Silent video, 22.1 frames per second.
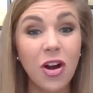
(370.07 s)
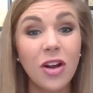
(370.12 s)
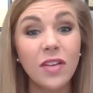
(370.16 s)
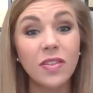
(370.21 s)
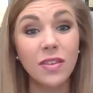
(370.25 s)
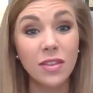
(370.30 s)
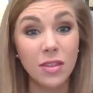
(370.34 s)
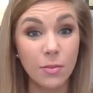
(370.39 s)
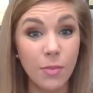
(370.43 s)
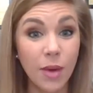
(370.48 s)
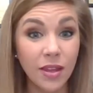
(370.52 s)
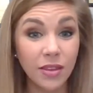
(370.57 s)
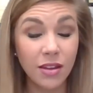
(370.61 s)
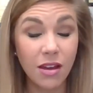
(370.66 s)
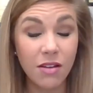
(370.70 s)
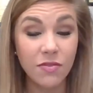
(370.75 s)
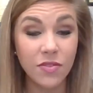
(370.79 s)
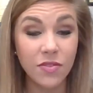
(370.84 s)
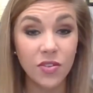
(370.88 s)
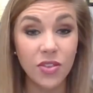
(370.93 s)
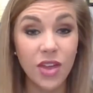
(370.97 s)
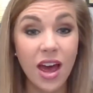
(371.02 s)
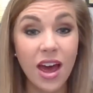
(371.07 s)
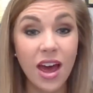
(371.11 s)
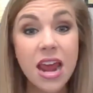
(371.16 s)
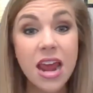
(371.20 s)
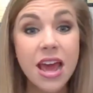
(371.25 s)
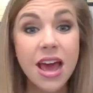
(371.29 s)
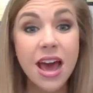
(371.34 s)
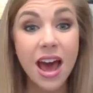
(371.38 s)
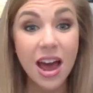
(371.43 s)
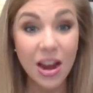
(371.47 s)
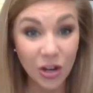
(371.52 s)
And then the month after that,
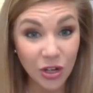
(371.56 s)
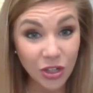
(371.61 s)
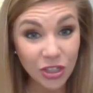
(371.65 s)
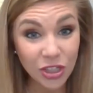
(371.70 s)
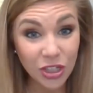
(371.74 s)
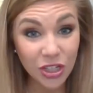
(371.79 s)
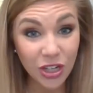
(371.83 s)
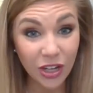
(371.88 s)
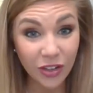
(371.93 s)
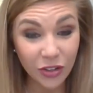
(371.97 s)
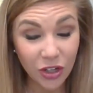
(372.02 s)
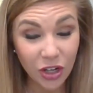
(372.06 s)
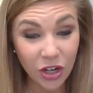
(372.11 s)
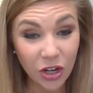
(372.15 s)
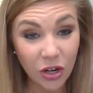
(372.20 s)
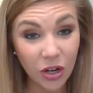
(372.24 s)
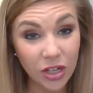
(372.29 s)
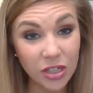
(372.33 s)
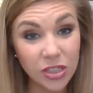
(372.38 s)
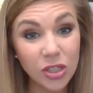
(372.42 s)
I earned another car.